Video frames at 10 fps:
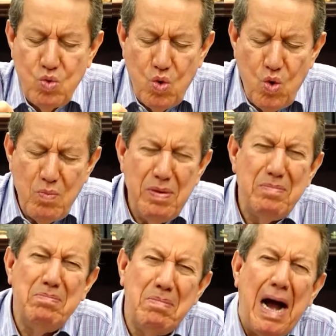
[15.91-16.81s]
He was
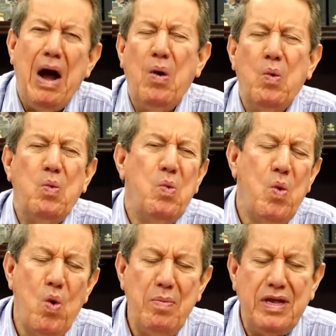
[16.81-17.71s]
an evil man,
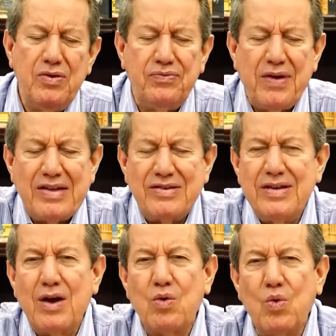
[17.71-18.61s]
a man who did
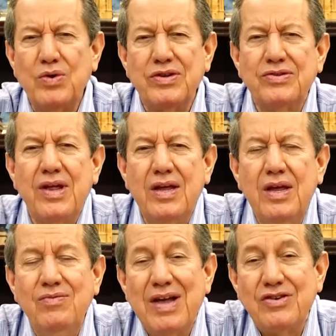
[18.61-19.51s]
terrible
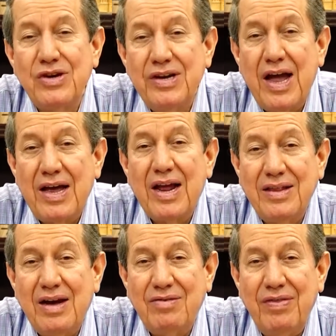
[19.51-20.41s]
things, thinking he was
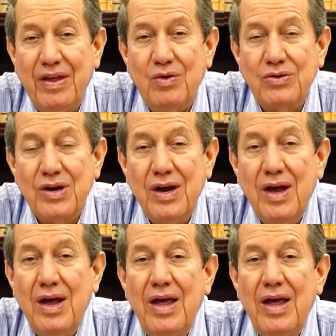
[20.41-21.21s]
pleasing the Lord.